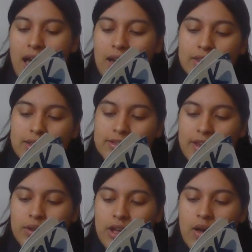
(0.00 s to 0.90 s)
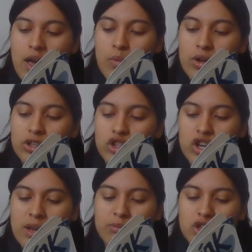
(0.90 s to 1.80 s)
I just found out I won a
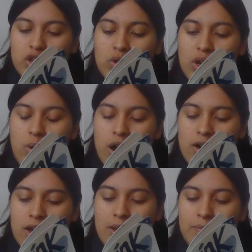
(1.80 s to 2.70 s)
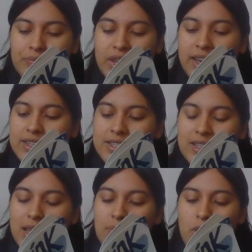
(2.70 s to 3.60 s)
trip to the aquarium, a
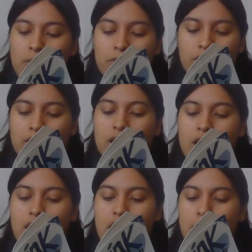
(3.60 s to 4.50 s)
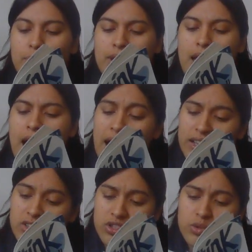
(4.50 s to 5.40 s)
sleepover. But
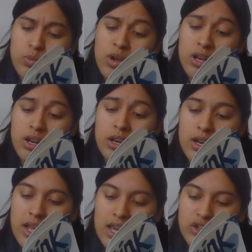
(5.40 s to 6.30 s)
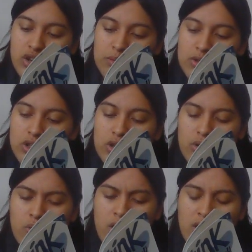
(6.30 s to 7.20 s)
I just won a trip to
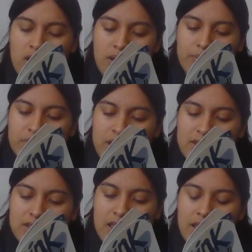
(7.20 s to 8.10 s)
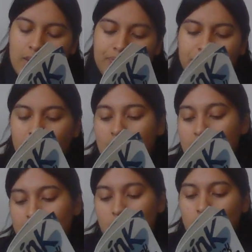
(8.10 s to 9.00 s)
the aquarium, said Stink.
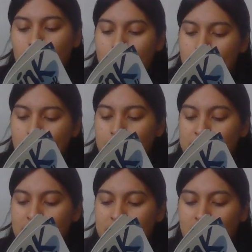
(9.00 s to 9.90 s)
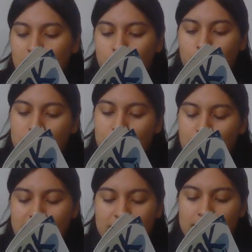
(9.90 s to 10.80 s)
I know, my mom said that there were 2
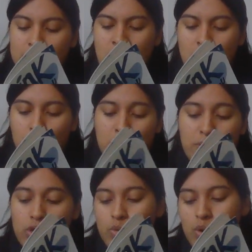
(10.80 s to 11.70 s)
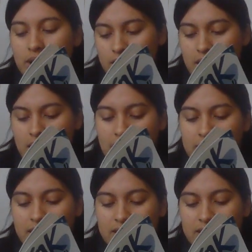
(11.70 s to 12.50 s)
prizes. We both won, and